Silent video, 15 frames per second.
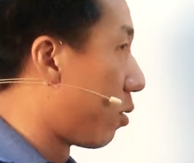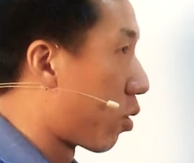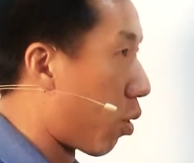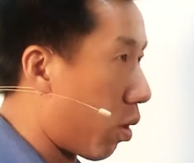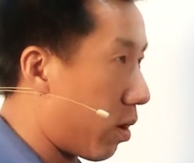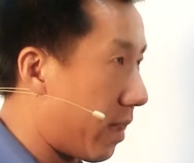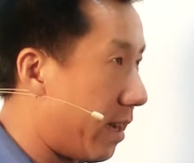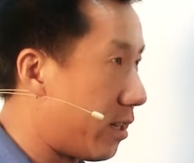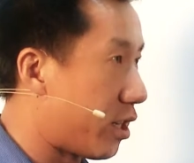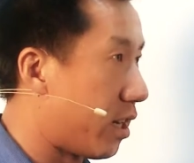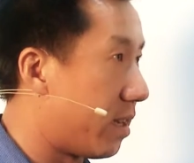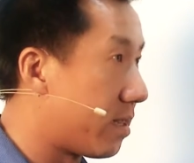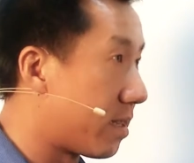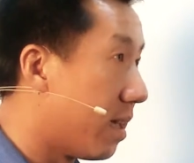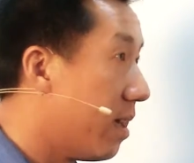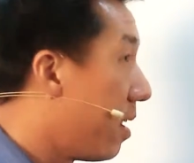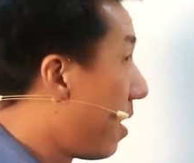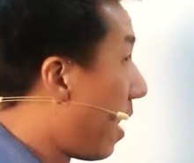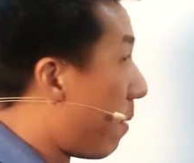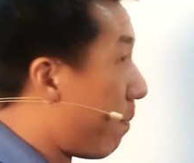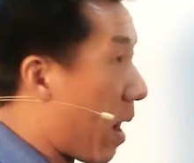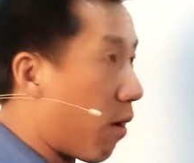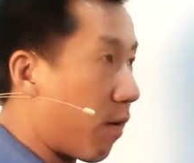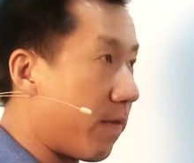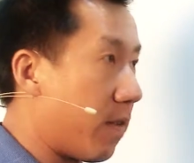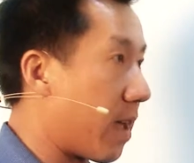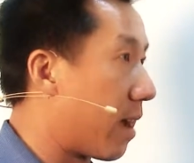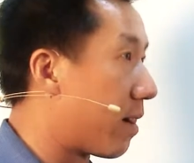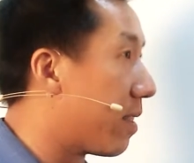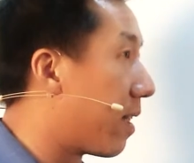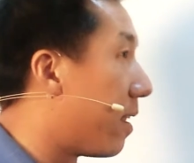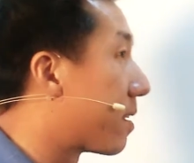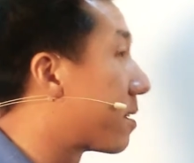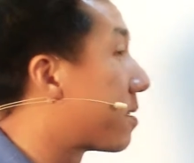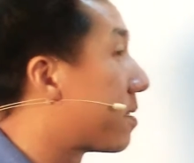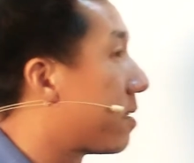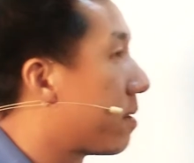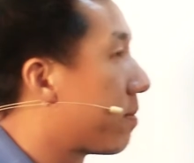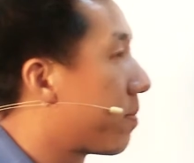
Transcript: do correlations, and powerful analytics.